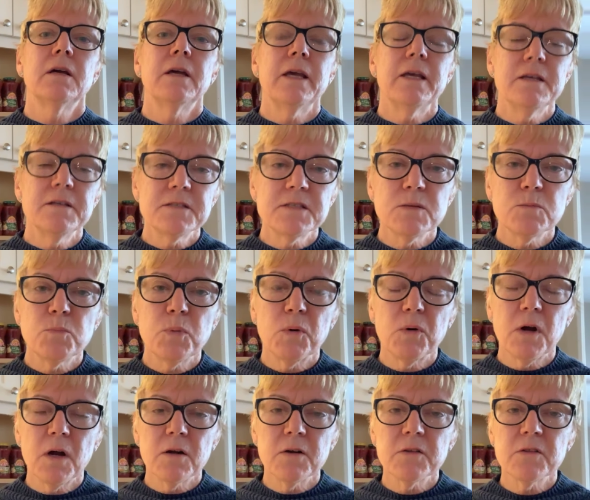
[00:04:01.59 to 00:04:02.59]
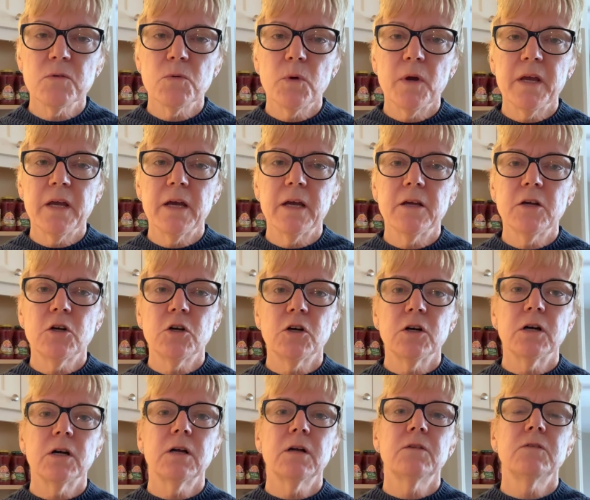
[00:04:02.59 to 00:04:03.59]
Is it part of the way I
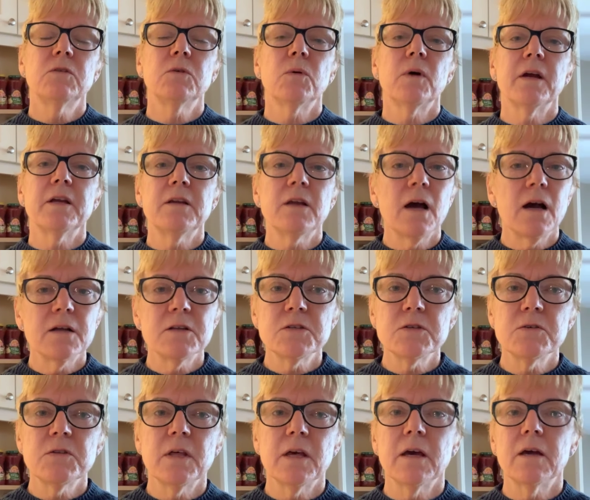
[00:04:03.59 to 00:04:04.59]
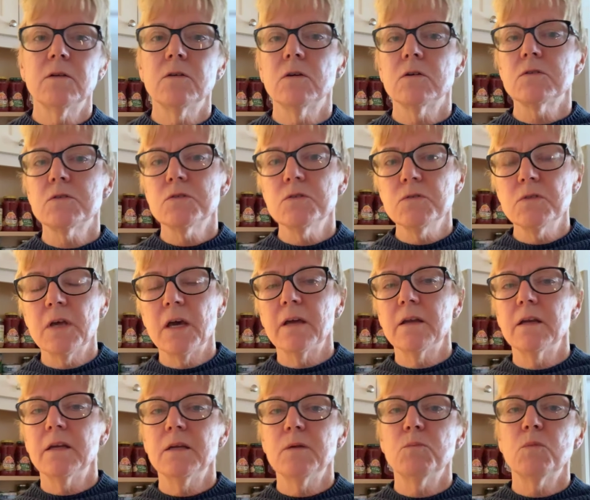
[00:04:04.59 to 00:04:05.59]
cook? Do I not do that or do that
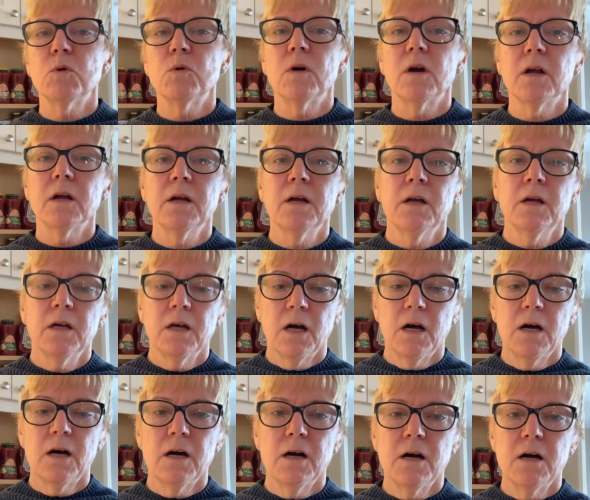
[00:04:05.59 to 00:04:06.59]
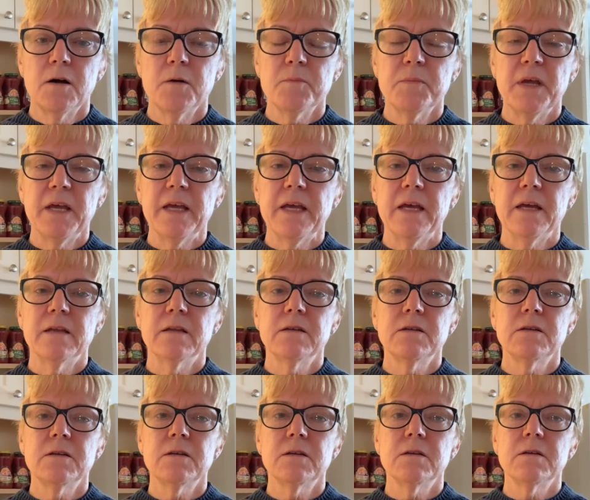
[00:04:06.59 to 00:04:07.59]
anymore? And
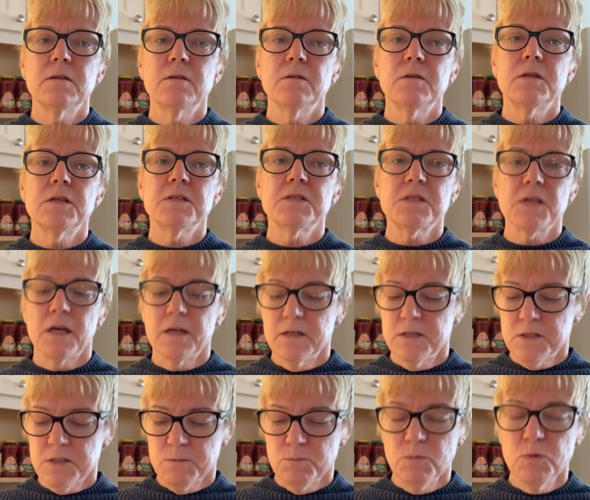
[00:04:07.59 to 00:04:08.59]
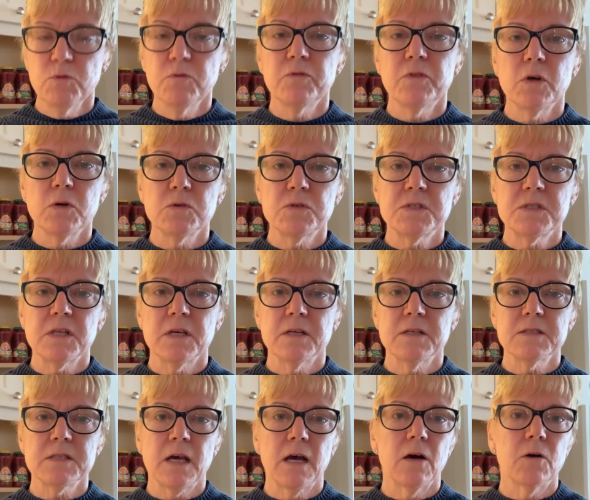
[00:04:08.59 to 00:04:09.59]
decided to move those
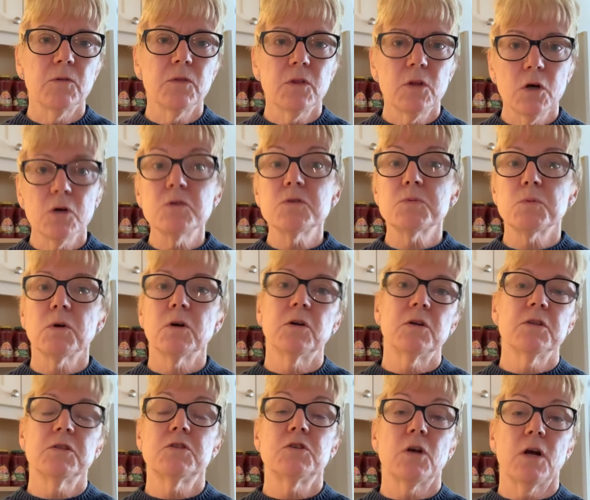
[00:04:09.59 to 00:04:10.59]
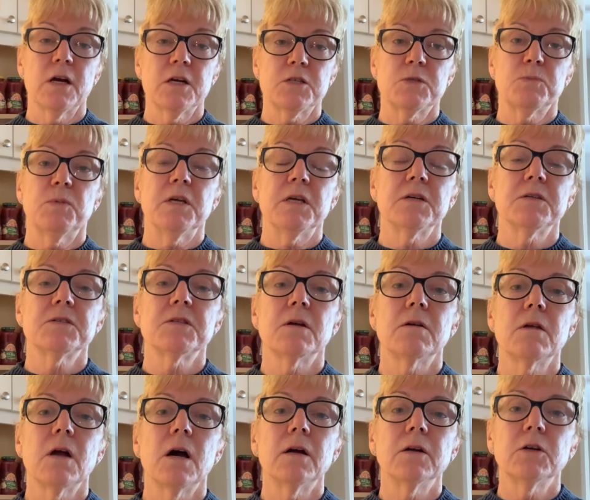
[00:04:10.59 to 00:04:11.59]
things out. Those will go to the trash because they're
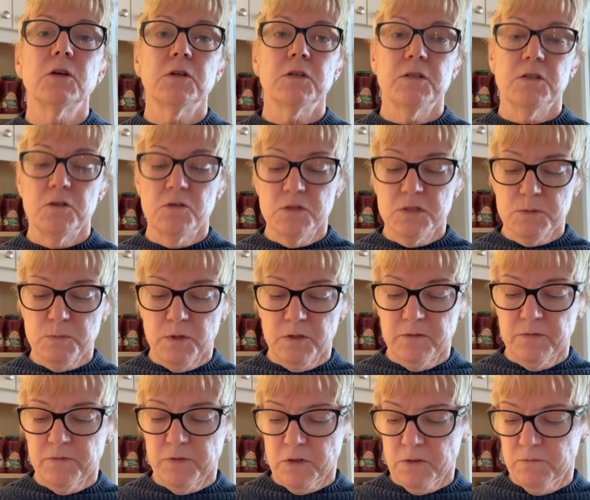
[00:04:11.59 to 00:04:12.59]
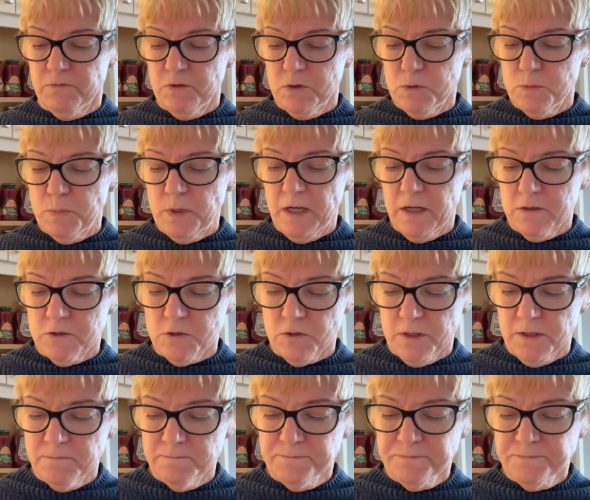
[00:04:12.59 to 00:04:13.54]
not good and usable for the food pantry.